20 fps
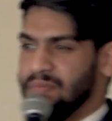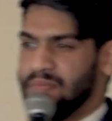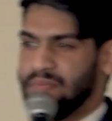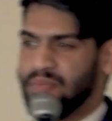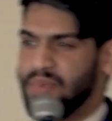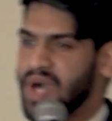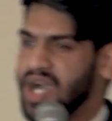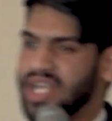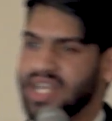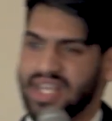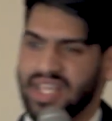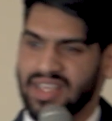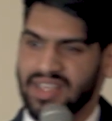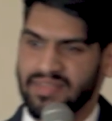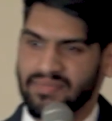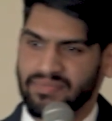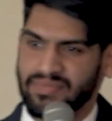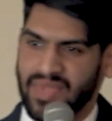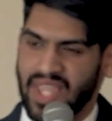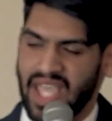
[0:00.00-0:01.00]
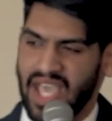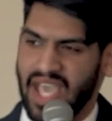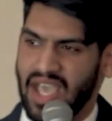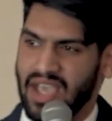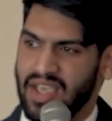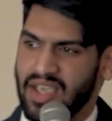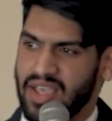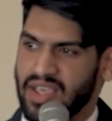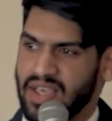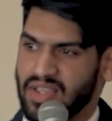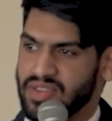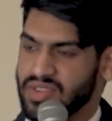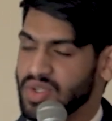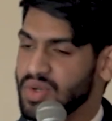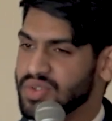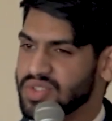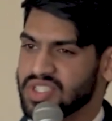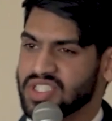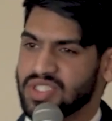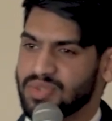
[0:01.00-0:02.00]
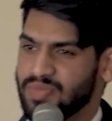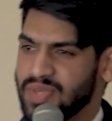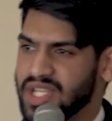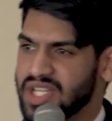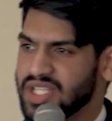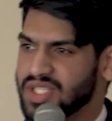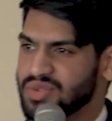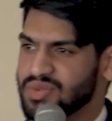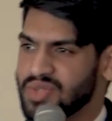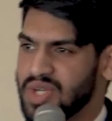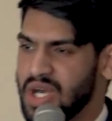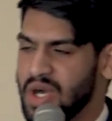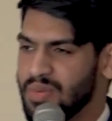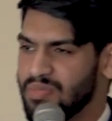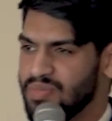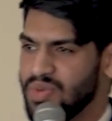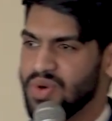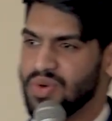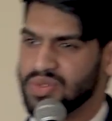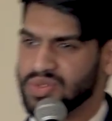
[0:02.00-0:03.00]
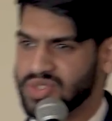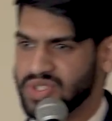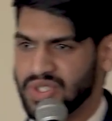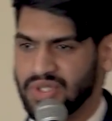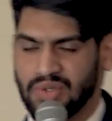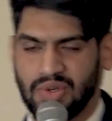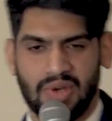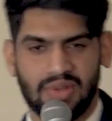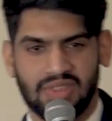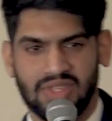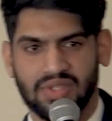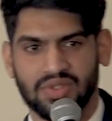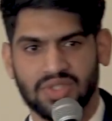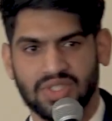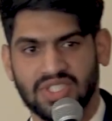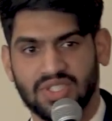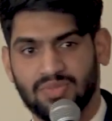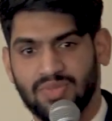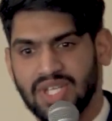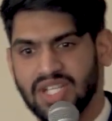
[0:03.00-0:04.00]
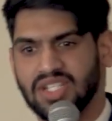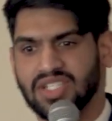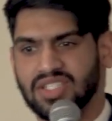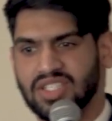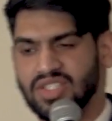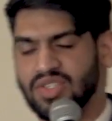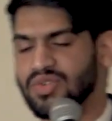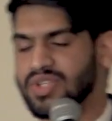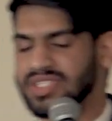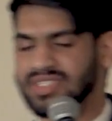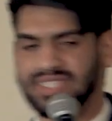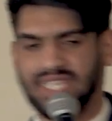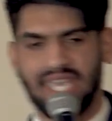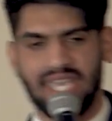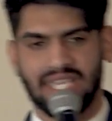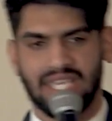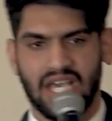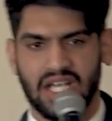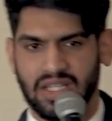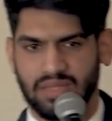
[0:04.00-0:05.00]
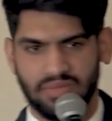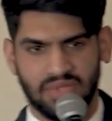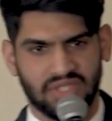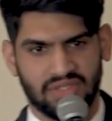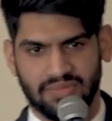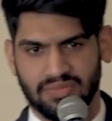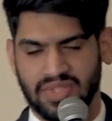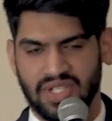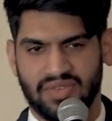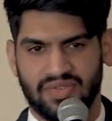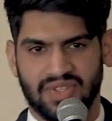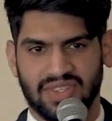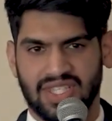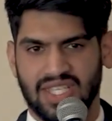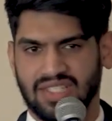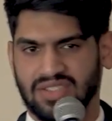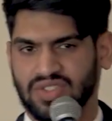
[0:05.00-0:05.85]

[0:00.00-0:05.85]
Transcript: But those experiences will help mold you. You can take elements from different things.